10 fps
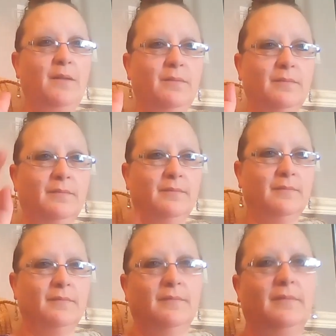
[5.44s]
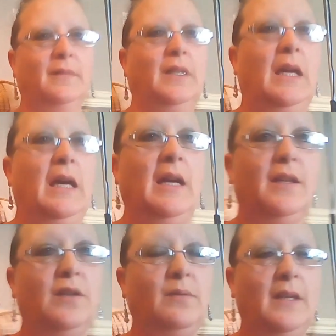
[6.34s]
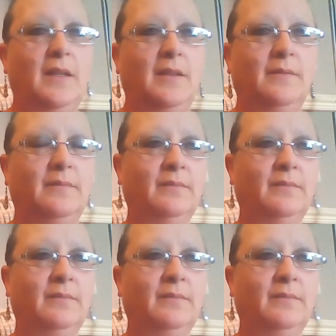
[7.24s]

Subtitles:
Hello, how you doing?